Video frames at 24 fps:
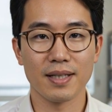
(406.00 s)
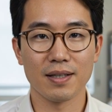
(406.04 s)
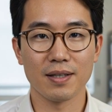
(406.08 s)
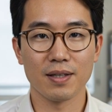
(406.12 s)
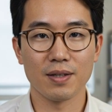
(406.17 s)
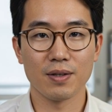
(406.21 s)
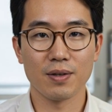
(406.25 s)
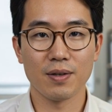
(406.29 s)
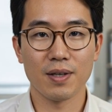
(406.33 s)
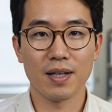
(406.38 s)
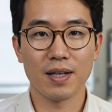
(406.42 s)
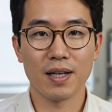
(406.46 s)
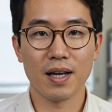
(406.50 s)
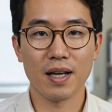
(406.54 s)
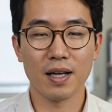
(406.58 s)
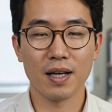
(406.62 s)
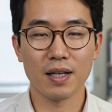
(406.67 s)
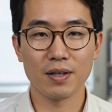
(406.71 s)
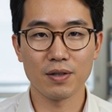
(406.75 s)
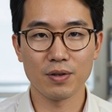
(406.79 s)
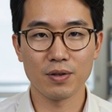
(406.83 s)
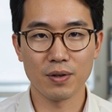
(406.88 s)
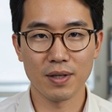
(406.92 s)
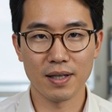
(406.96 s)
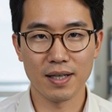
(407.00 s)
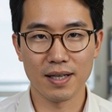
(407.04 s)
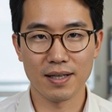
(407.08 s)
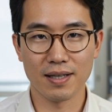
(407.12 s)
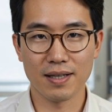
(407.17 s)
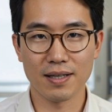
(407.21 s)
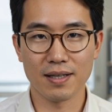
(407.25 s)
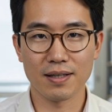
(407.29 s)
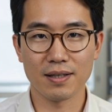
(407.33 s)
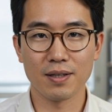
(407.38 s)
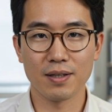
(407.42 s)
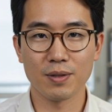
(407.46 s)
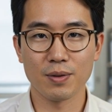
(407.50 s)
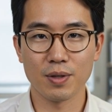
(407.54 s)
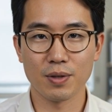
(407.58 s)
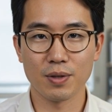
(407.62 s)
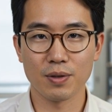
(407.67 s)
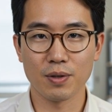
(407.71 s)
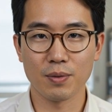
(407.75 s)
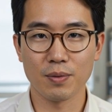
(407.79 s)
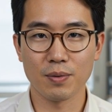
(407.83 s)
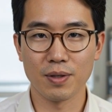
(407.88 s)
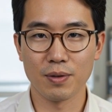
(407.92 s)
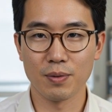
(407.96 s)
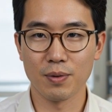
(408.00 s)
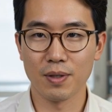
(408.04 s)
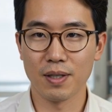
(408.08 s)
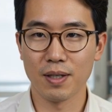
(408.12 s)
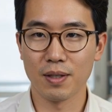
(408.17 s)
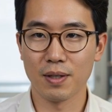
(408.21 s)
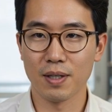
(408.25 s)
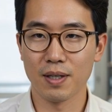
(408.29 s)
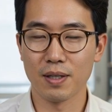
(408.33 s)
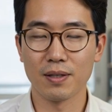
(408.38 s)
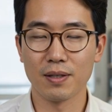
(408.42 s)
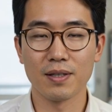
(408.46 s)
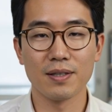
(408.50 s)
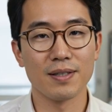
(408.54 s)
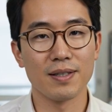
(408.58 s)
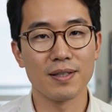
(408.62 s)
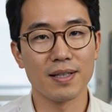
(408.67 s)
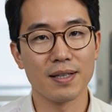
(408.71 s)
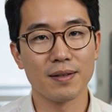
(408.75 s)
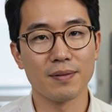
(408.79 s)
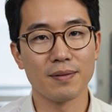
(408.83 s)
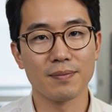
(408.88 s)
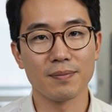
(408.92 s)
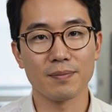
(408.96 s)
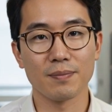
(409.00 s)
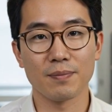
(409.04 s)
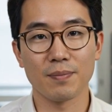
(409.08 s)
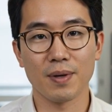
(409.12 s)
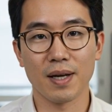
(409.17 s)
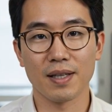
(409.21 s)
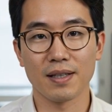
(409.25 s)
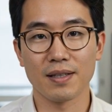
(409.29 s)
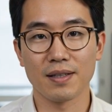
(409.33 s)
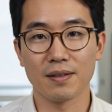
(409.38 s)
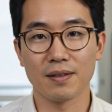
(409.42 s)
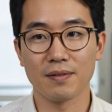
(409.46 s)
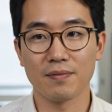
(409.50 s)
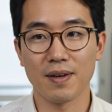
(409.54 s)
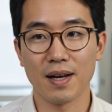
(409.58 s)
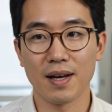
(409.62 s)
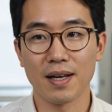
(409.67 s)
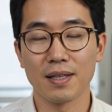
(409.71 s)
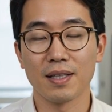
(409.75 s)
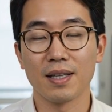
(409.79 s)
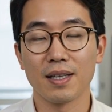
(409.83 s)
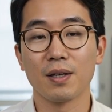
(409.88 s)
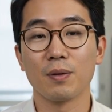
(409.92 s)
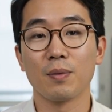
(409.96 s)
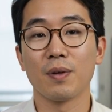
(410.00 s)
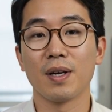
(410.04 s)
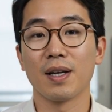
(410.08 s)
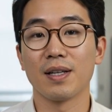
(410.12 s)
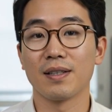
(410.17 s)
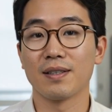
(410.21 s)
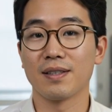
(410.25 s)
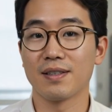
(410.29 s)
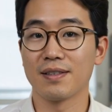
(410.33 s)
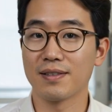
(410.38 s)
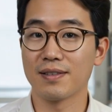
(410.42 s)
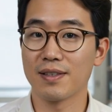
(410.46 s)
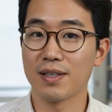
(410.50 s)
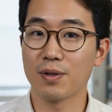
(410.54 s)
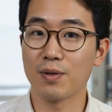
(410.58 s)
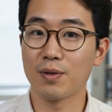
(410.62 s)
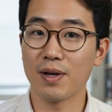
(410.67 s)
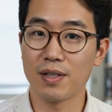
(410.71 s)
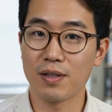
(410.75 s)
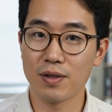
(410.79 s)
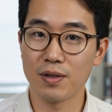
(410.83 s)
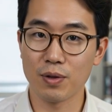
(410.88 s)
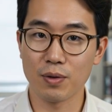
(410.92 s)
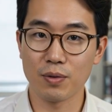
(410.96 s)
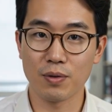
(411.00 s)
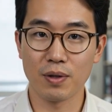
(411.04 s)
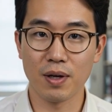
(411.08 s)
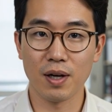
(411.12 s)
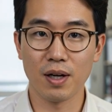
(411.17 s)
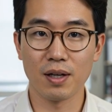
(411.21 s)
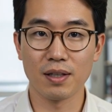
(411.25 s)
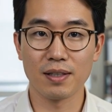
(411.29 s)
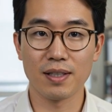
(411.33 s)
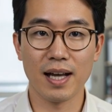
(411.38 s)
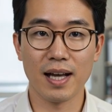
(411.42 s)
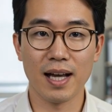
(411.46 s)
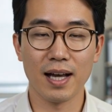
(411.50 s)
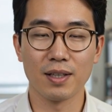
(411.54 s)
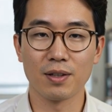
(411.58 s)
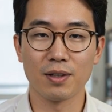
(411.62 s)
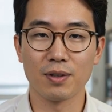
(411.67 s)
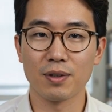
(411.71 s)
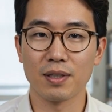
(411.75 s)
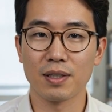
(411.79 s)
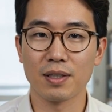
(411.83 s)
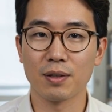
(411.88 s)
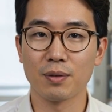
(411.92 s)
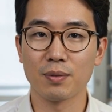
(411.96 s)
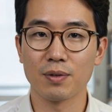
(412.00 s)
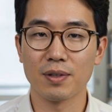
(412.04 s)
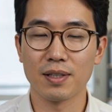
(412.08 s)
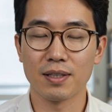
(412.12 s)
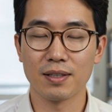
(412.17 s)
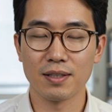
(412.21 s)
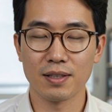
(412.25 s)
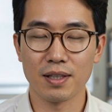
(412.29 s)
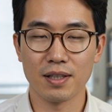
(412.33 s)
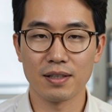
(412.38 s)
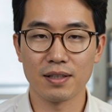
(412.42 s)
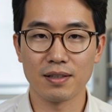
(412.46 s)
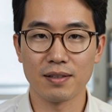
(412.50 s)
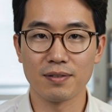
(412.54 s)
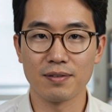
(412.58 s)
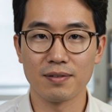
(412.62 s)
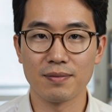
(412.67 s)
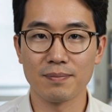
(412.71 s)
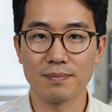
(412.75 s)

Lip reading: industry treated this disclosure with real urgency, rather than filing it away as a theoretical, hard-to-actually-use concern.